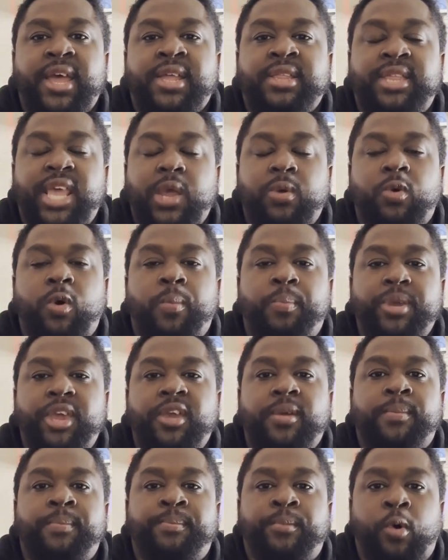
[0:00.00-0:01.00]
they will
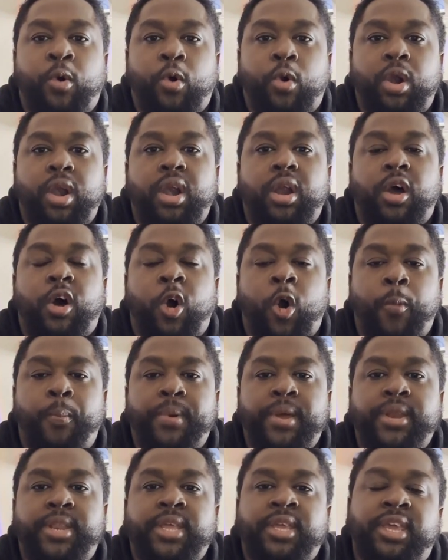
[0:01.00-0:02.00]
be more
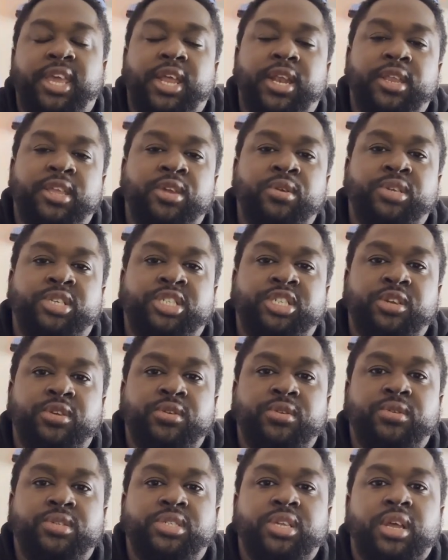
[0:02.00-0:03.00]
open to getting you
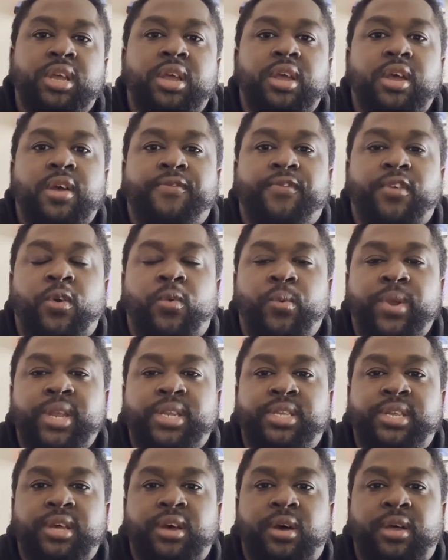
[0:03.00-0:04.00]
shoes for
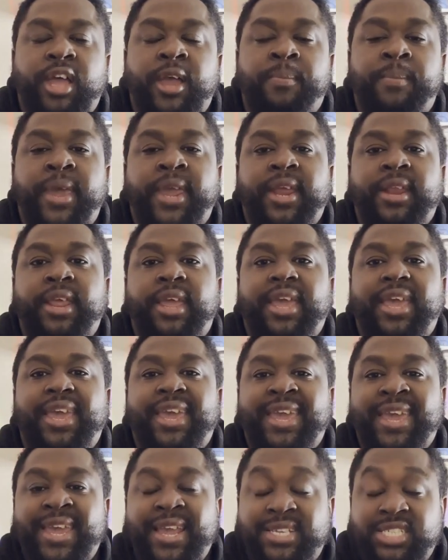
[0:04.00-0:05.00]
retail and making it
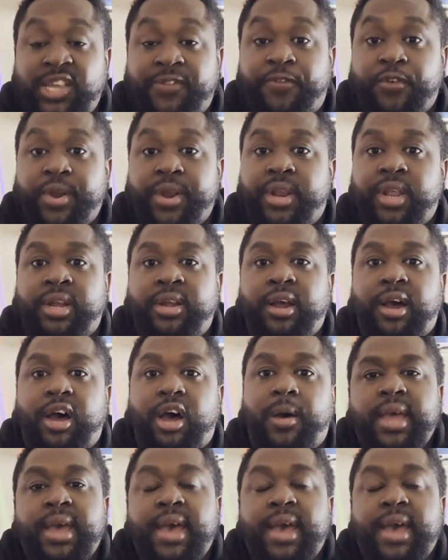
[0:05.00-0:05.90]
easy for you to cop.